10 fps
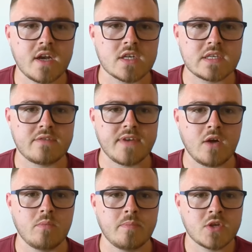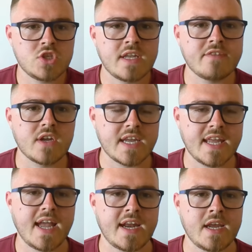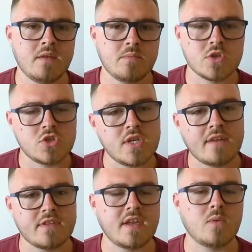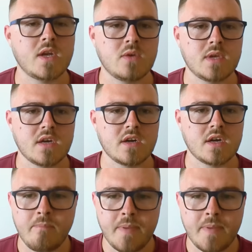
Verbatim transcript: in asking for help because you're never gonna get any, because you never did when you were younger.